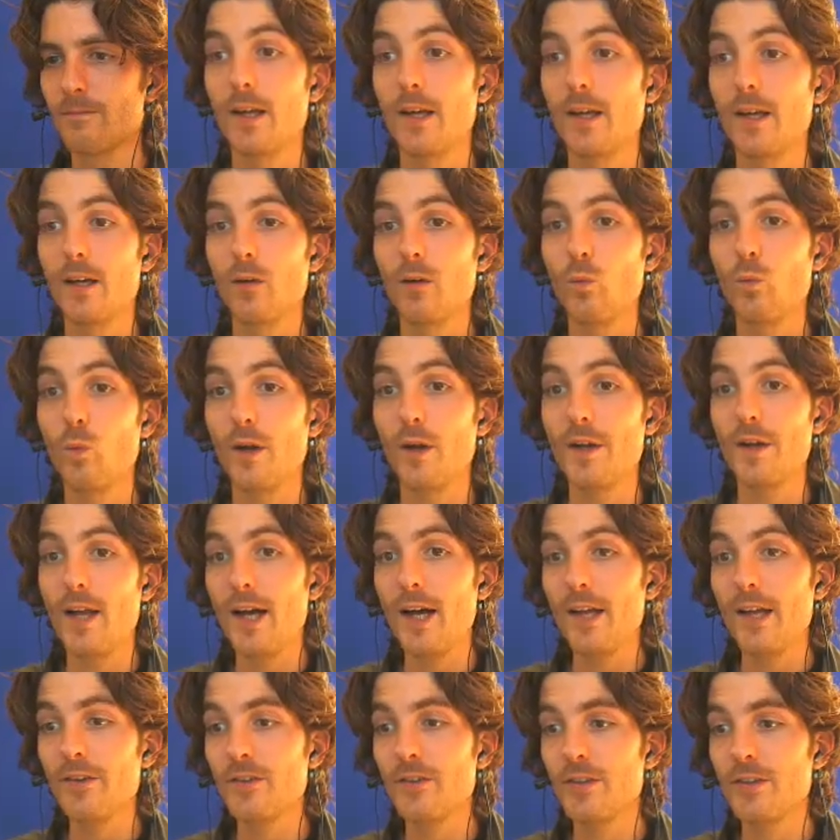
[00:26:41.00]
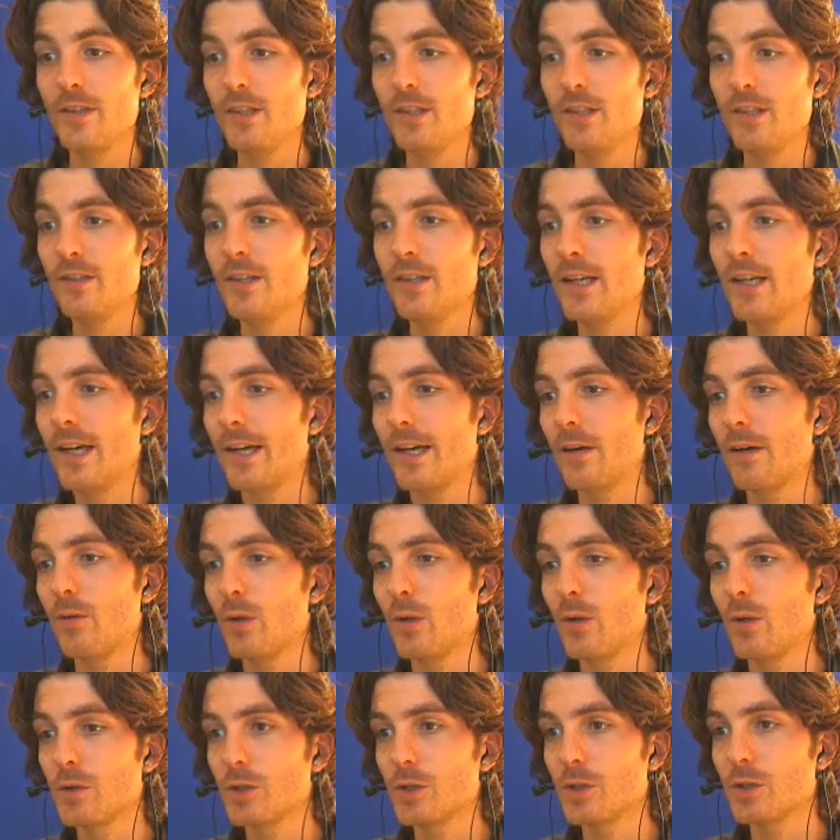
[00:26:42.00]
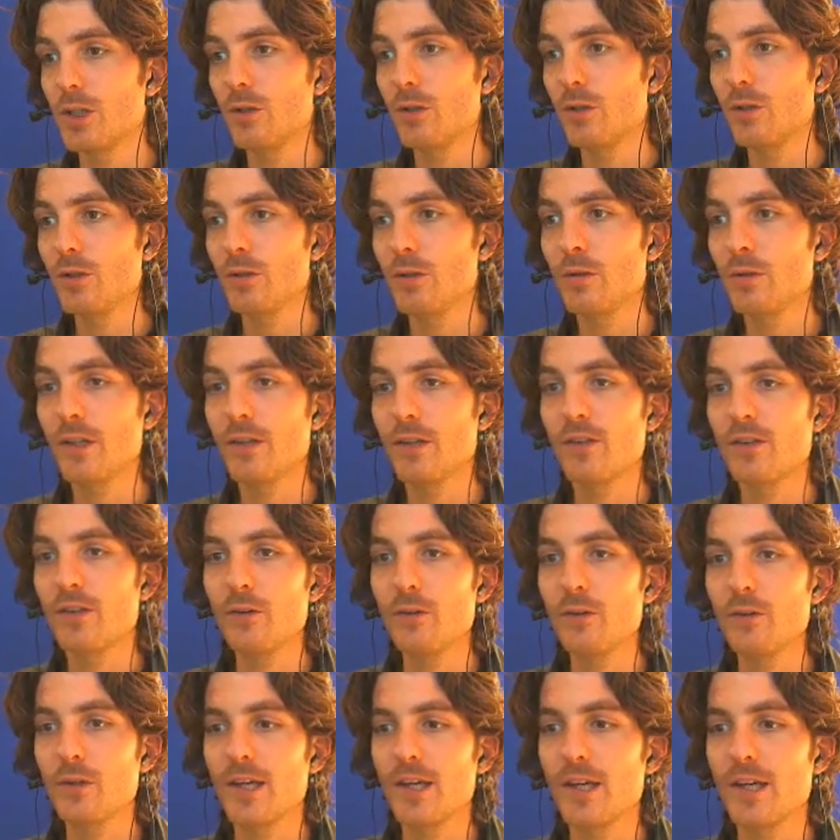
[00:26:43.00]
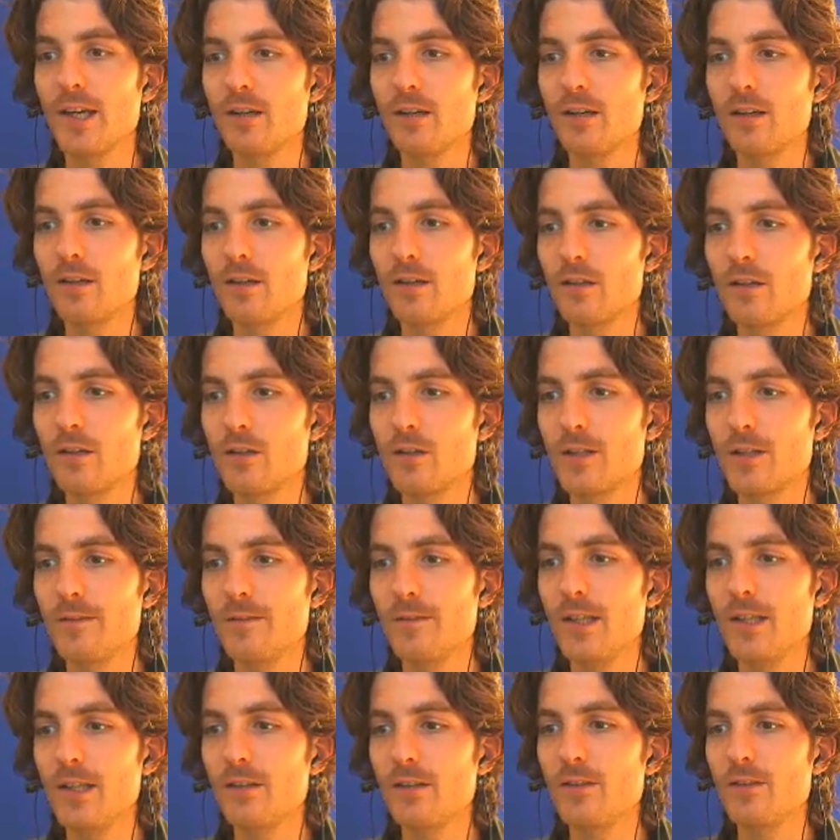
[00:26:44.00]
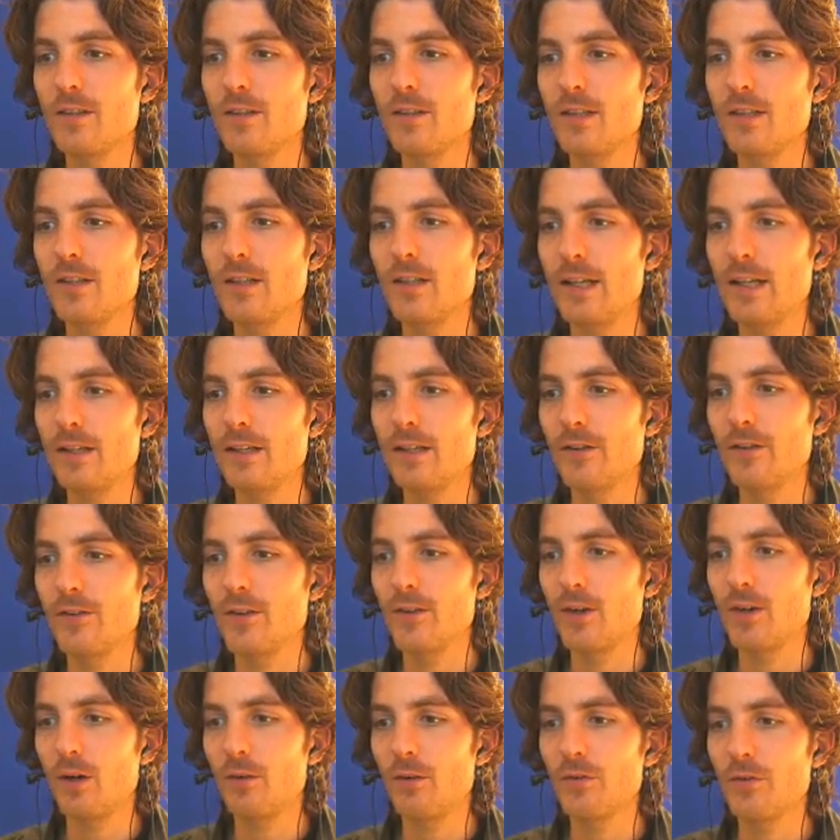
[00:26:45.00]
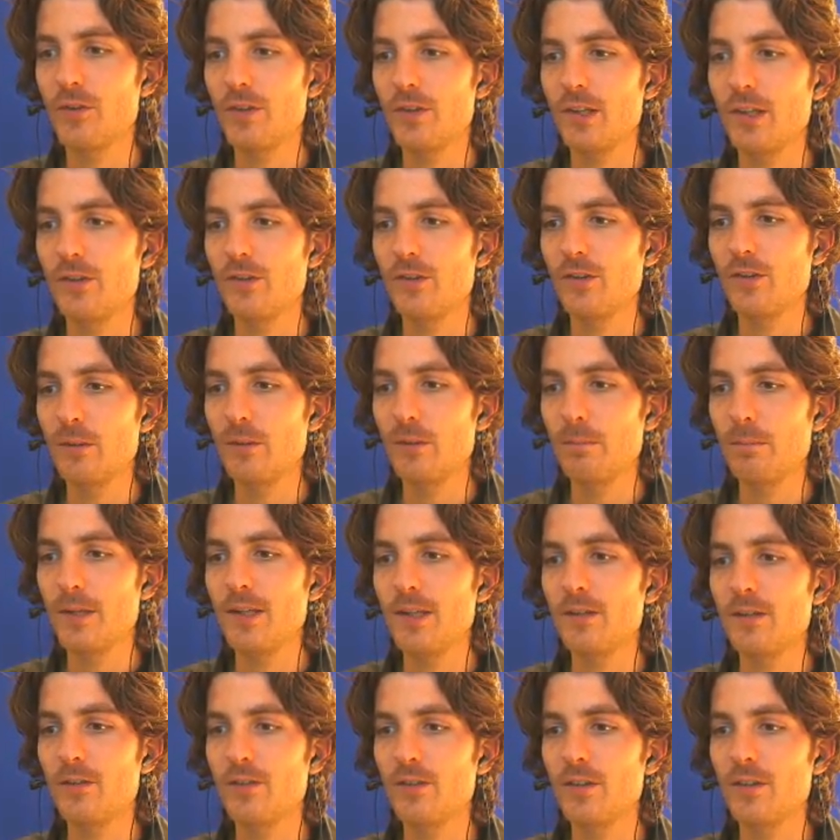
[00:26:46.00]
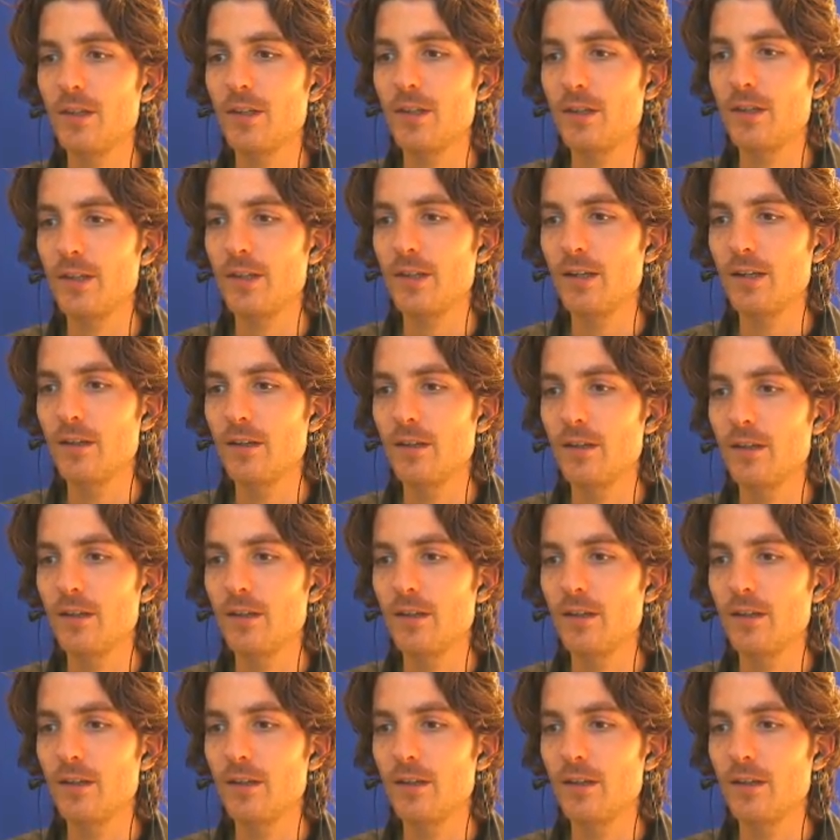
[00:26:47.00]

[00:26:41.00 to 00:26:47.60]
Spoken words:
One last detail I want to show you is how you can tweak the details of these peaks here. Yeah.